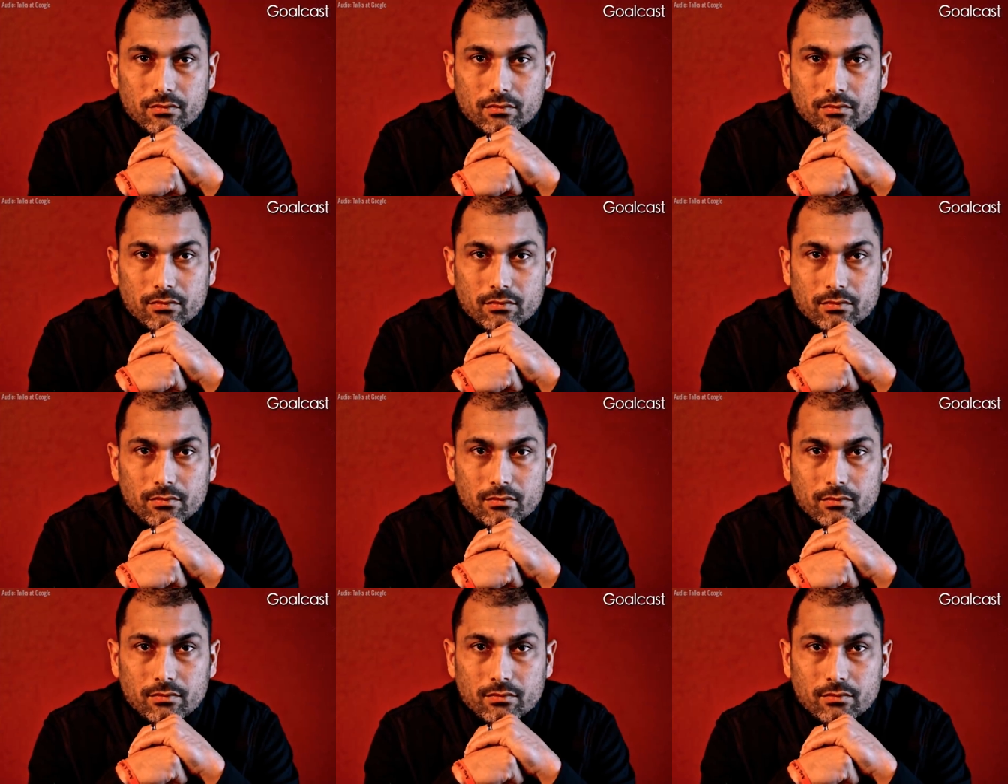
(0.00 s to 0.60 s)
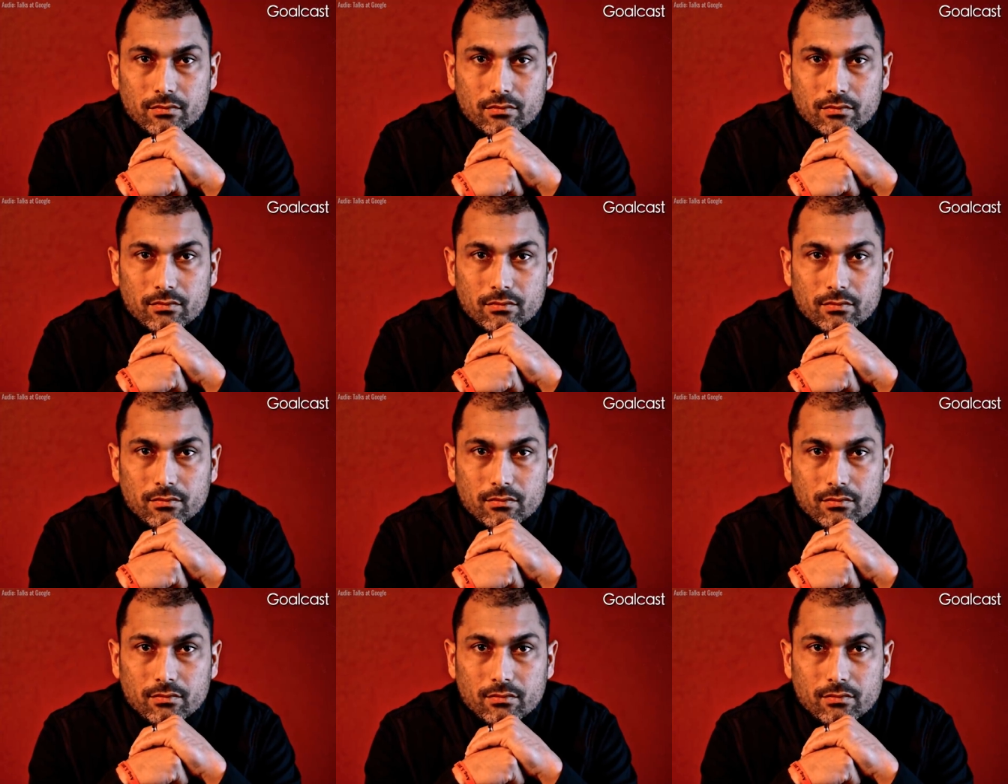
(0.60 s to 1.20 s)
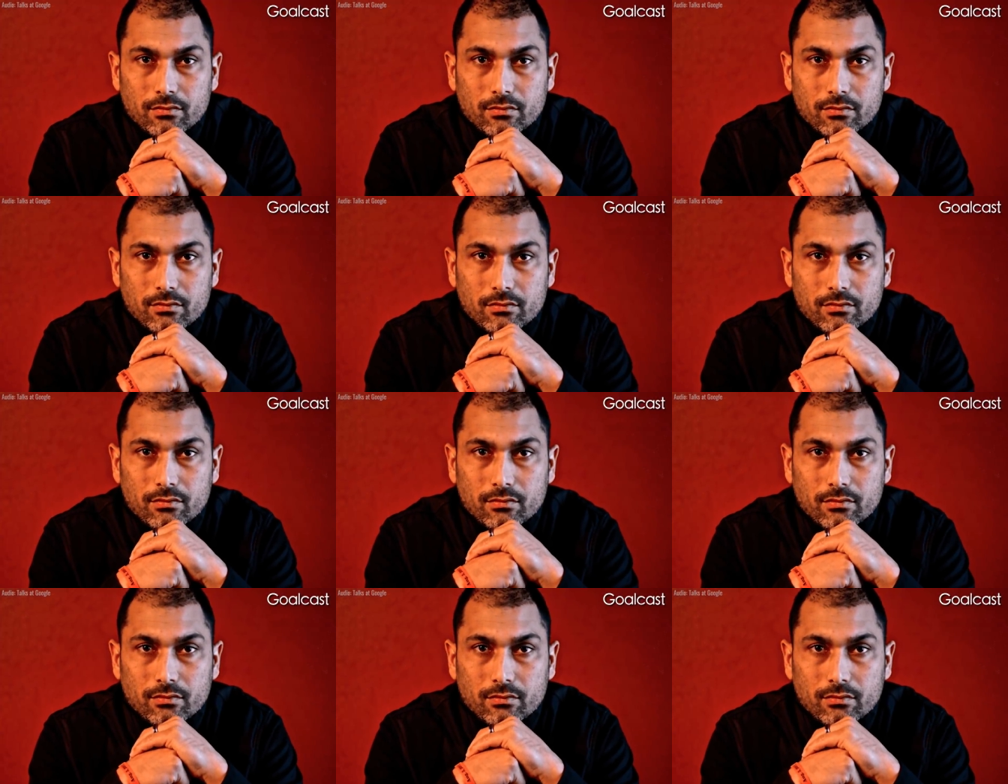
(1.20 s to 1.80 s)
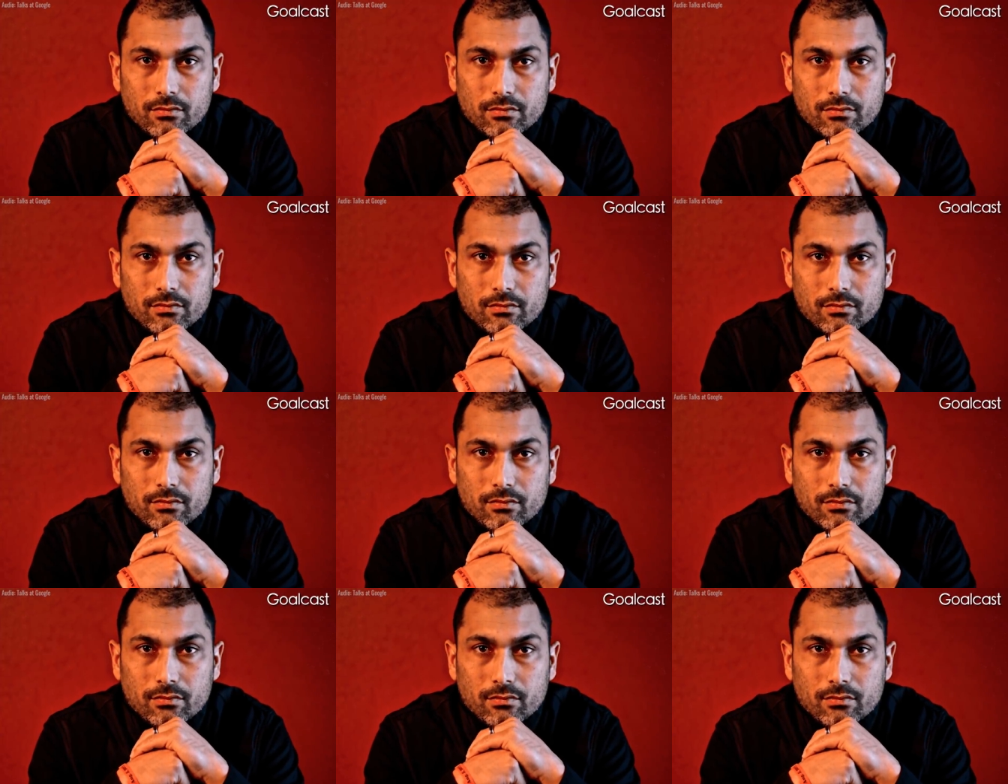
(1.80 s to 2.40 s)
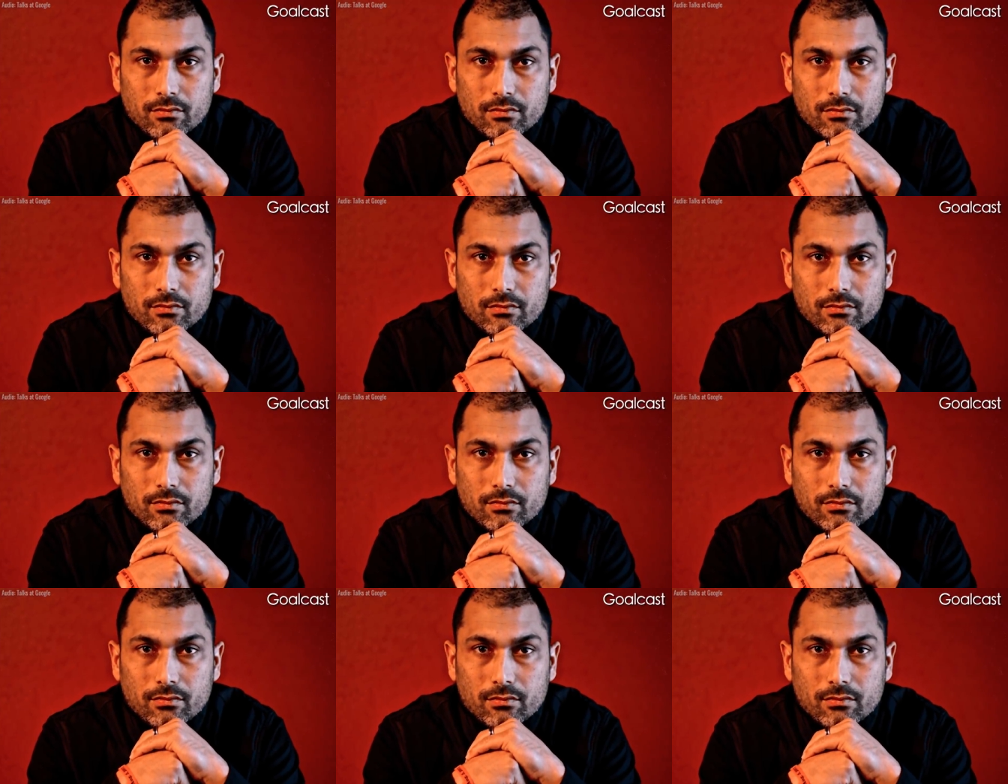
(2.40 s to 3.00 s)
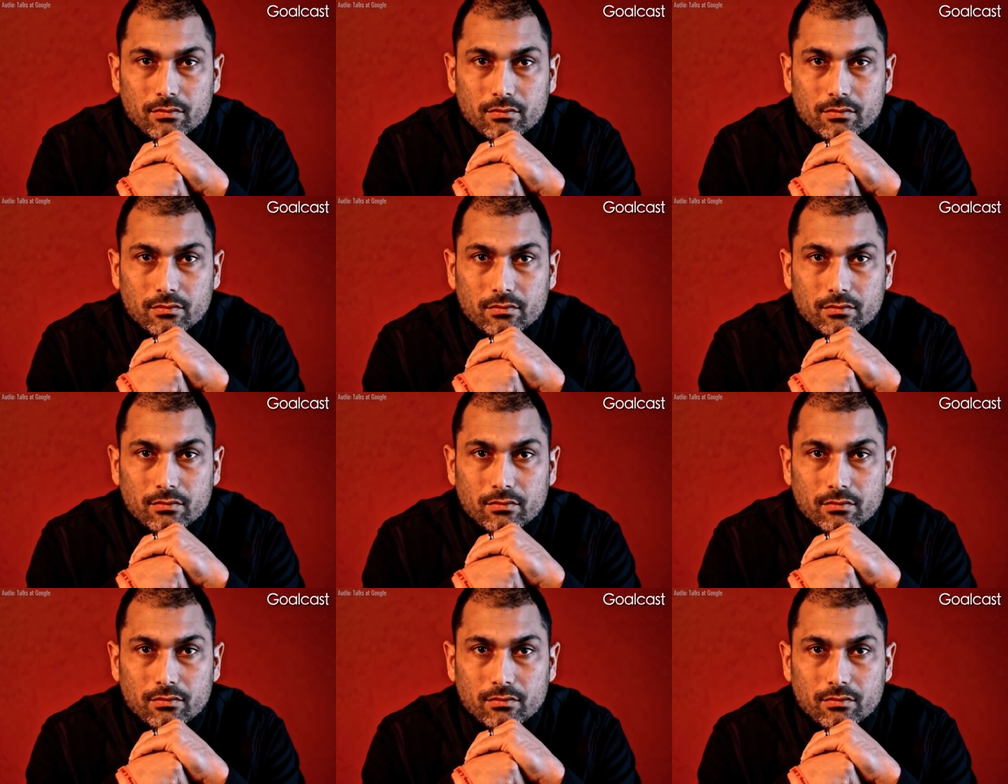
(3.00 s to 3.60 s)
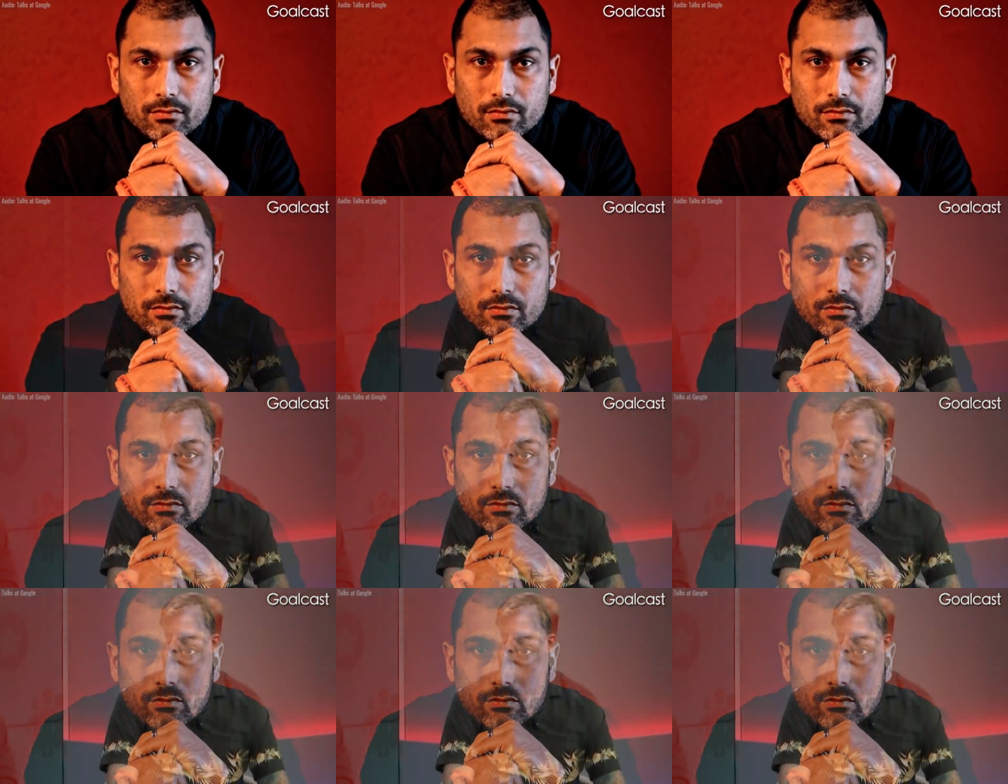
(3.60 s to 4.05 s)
That I was freaked out going to meet him. I'm intimidated.